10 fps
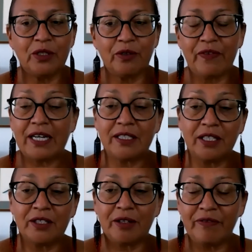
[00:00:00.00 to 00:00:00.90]

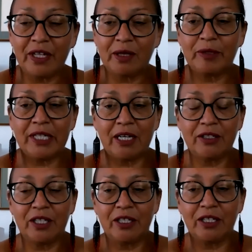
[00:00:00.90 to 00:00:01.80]
vaccines are available now
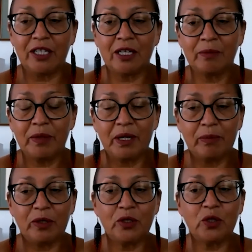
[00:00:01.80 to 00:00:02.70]
to young
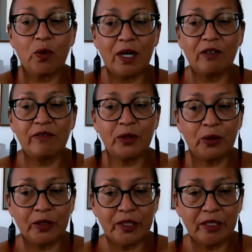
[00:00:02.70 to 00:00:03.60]
people 12 and
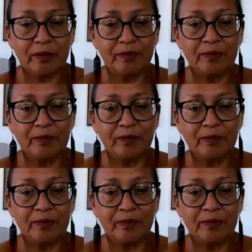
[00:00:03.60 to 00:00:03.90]
older.